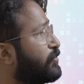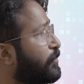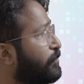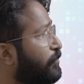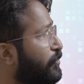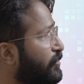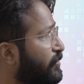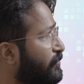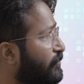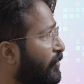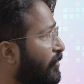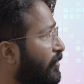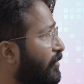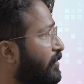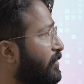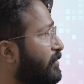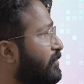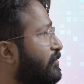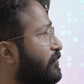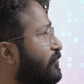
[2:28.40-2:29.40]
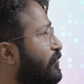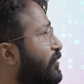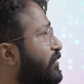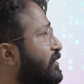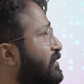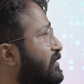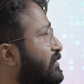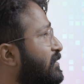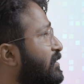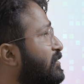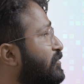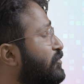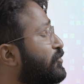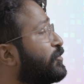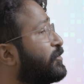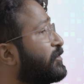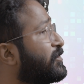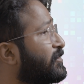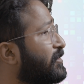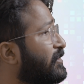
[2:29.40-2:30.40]
to push for, for instance,
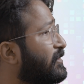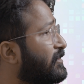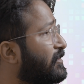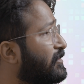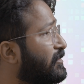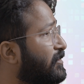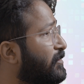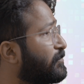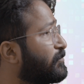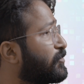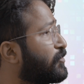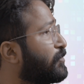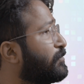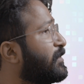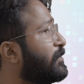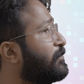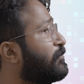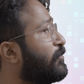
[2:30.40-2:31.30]
judicial systems to be